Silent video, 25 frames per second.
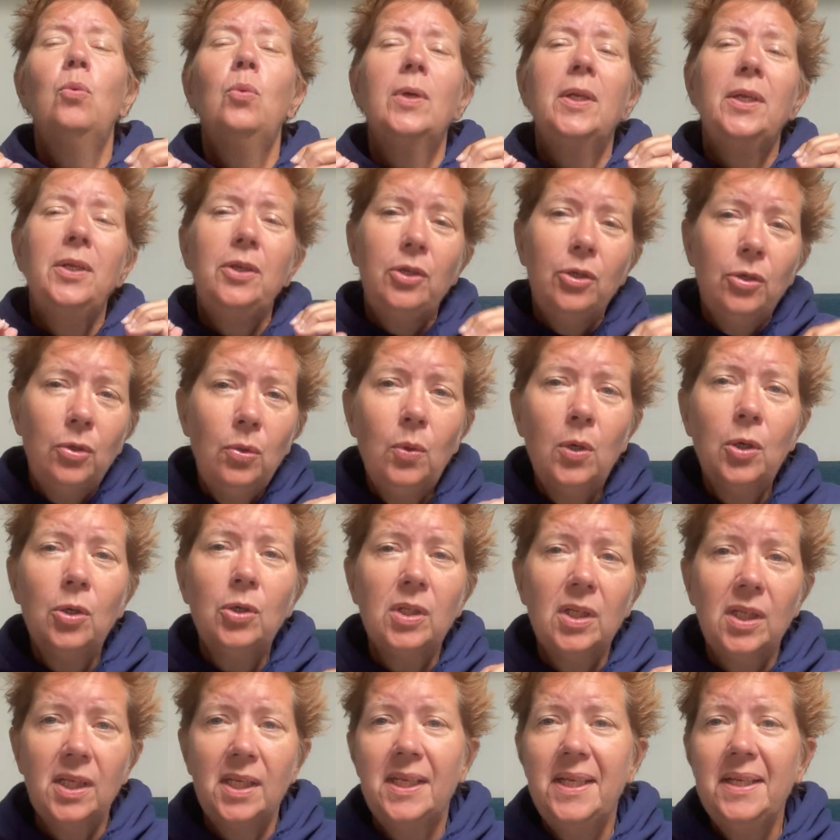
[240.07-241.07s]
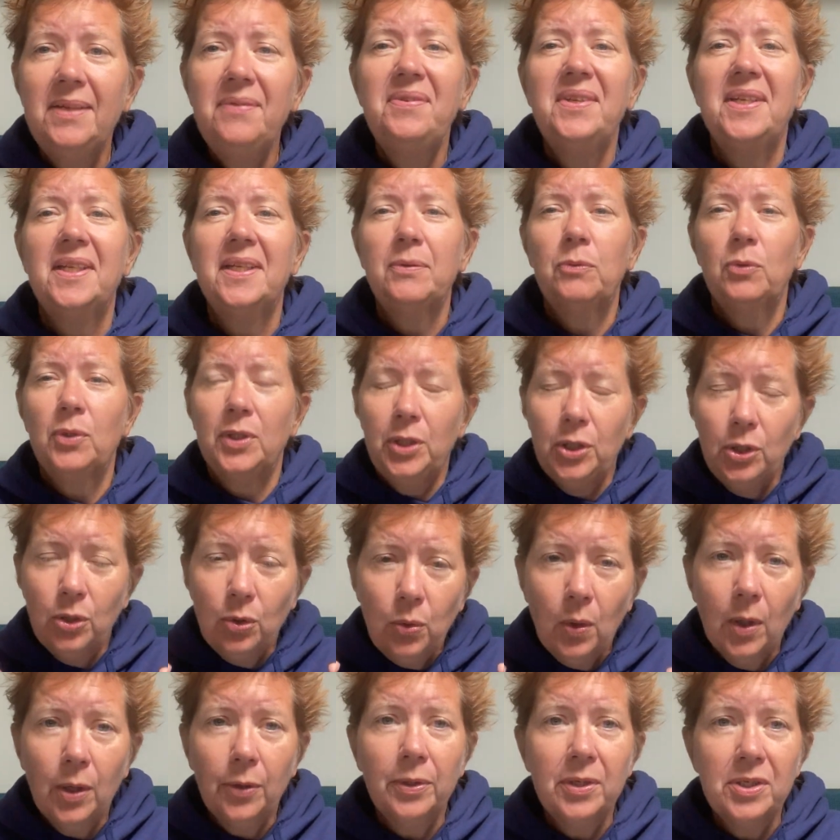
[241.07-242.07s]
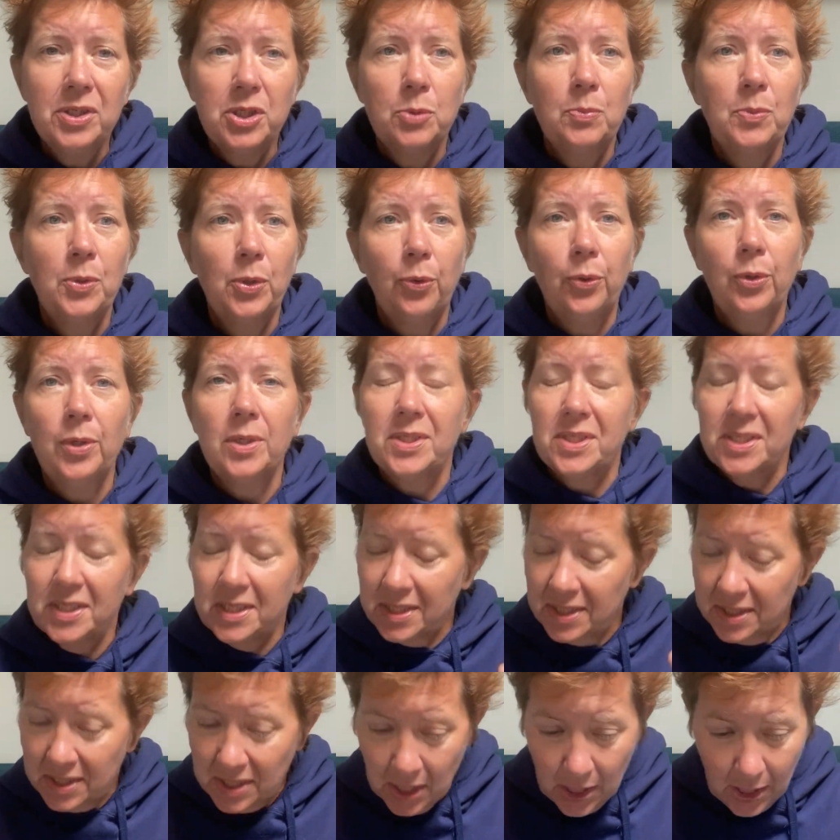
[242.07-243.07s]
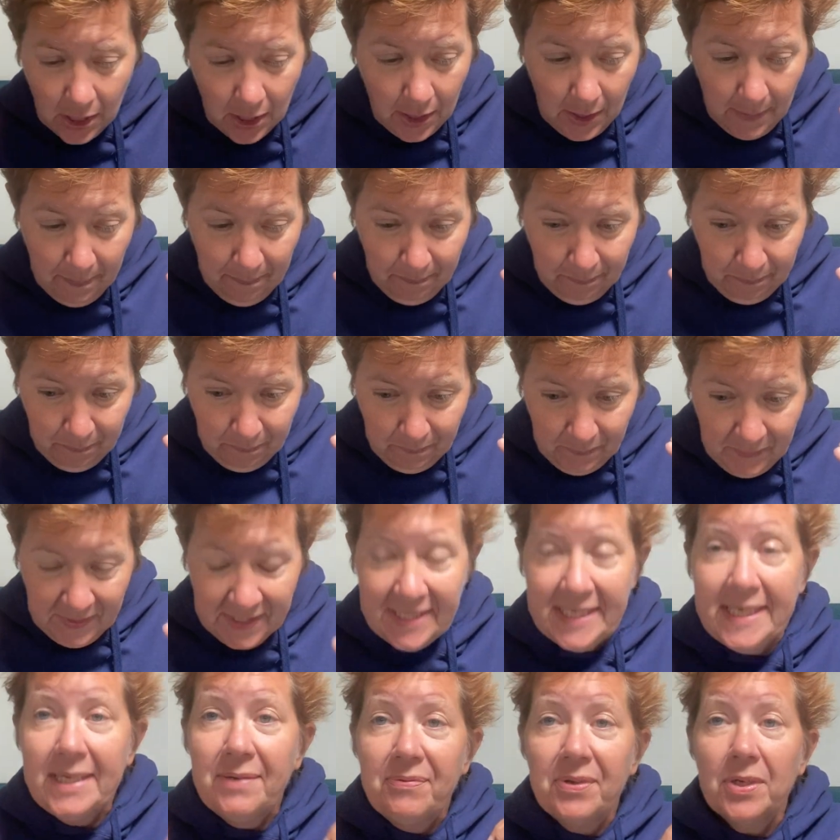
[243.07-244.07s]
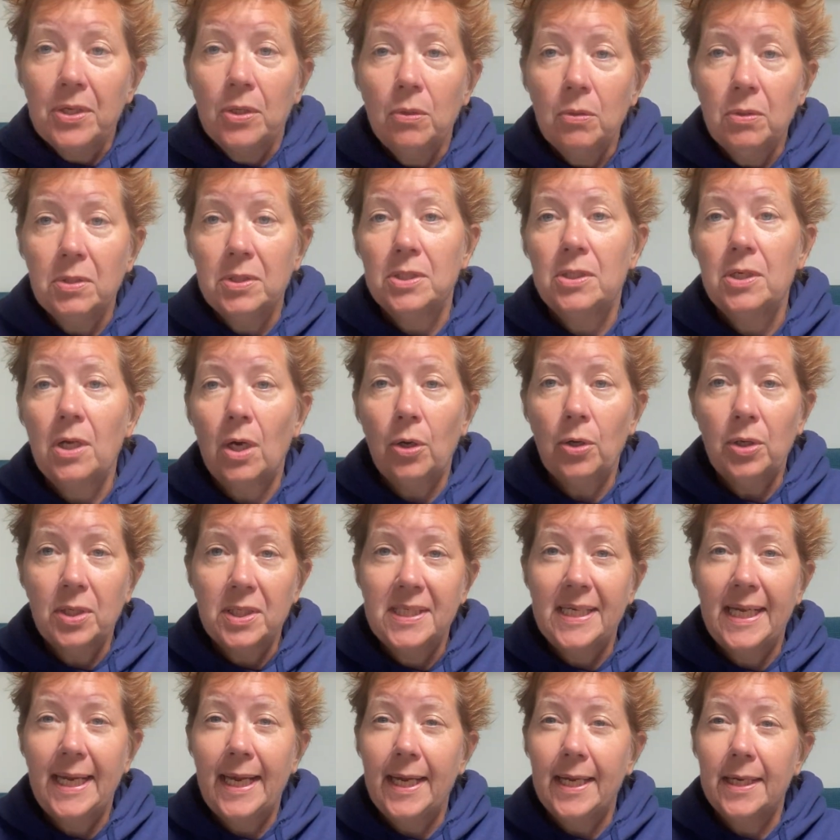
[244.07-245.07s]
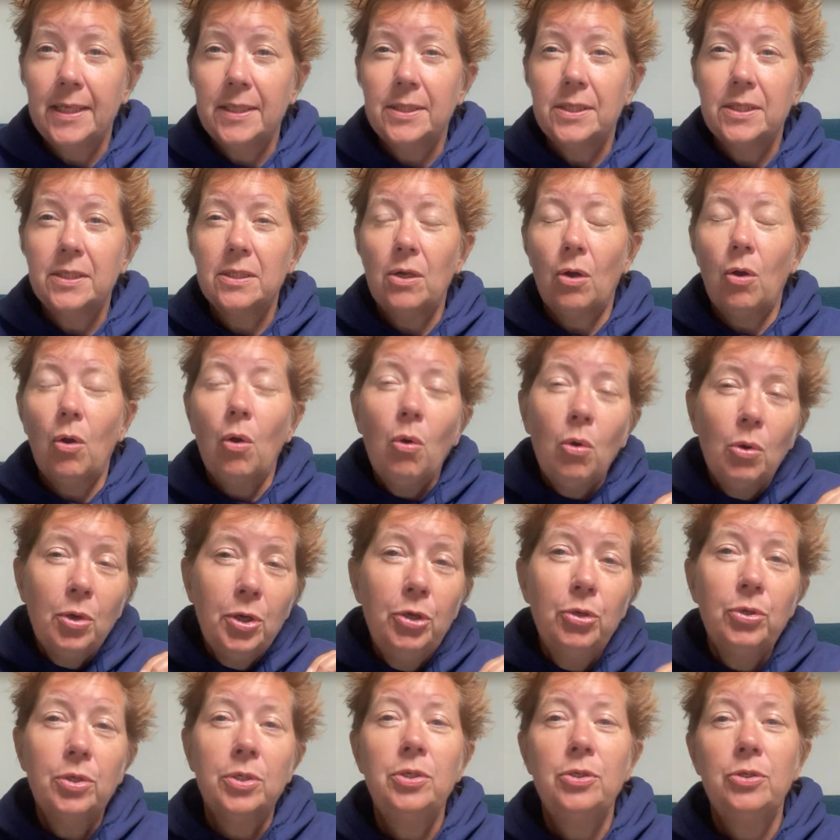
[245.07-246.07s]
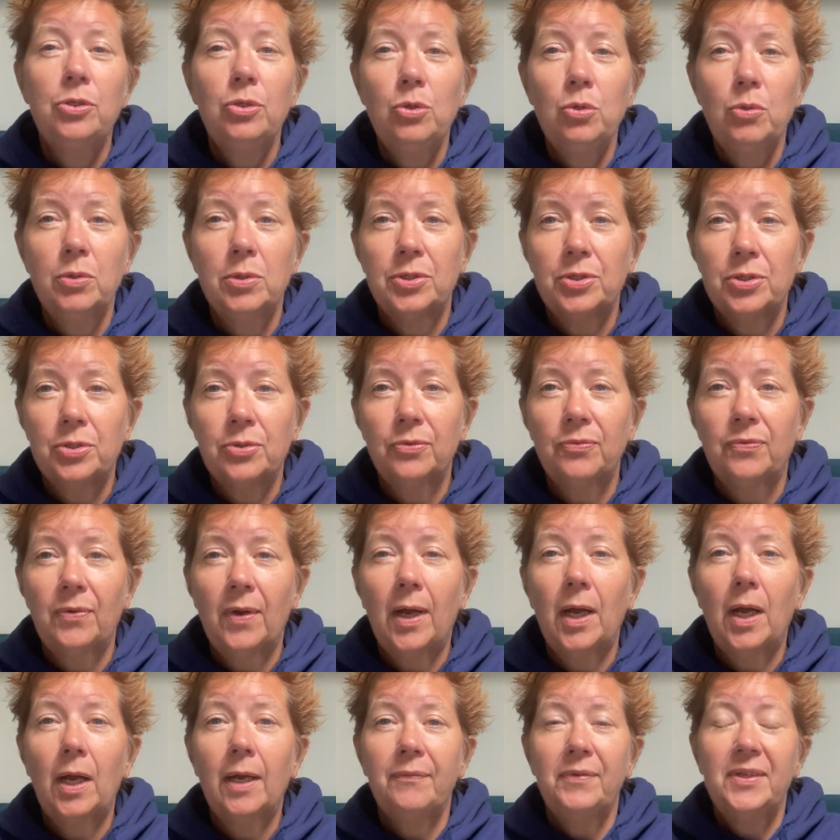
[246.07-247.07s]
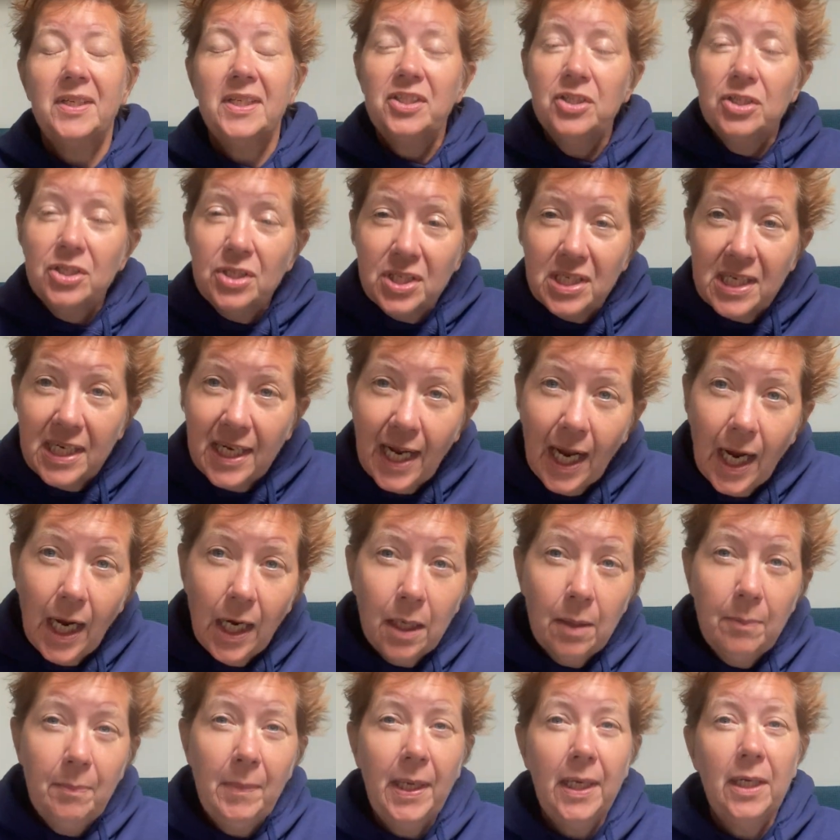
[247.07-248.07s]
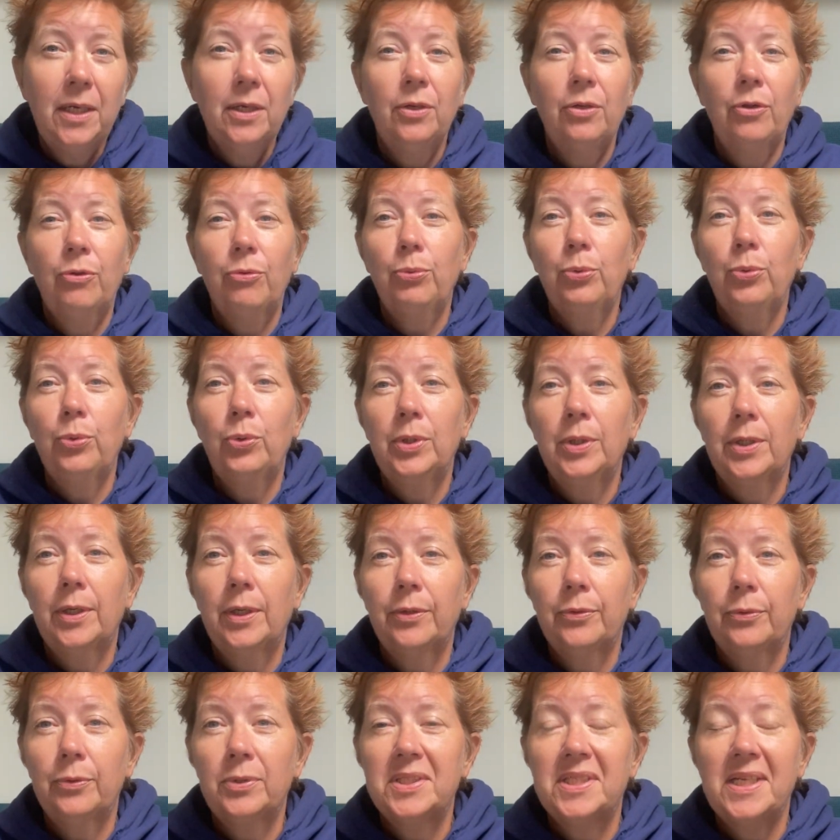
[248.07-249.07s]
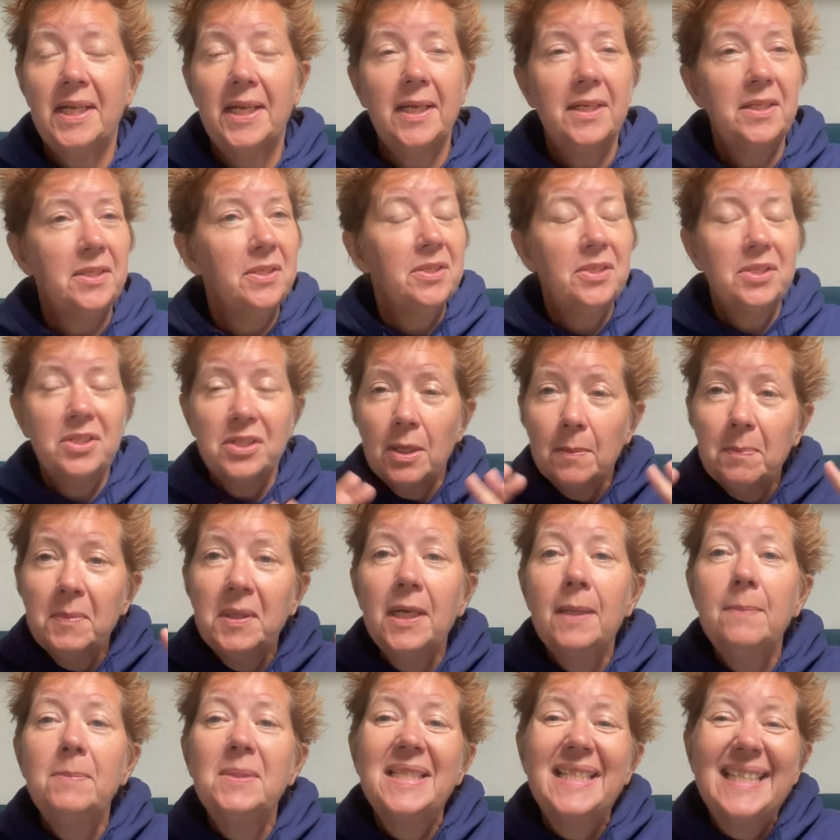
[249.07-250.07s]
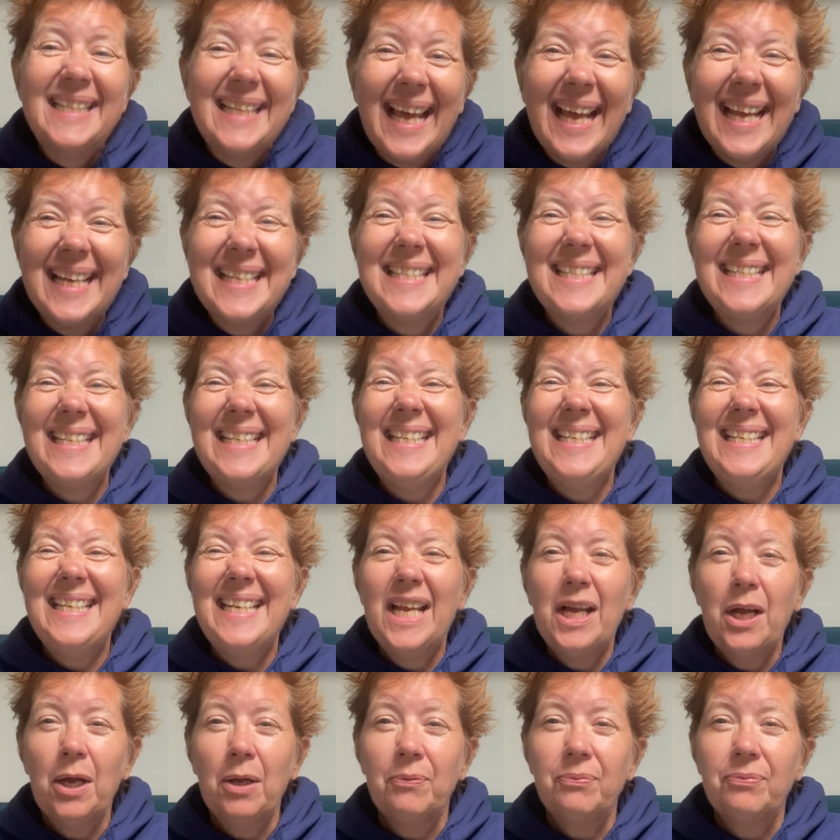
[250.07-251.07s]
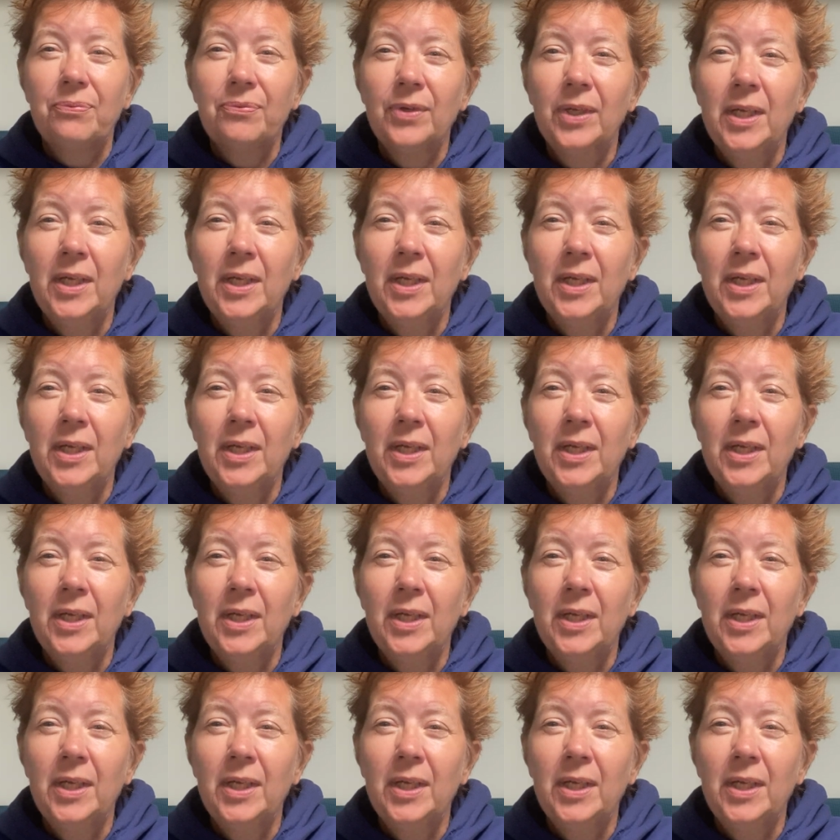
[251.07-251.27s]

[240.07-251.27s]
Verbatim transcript: when you are living, when you are experiencing difficult, dark days, all you can do is survive. You just got to make it through another day. And sometimes that's enough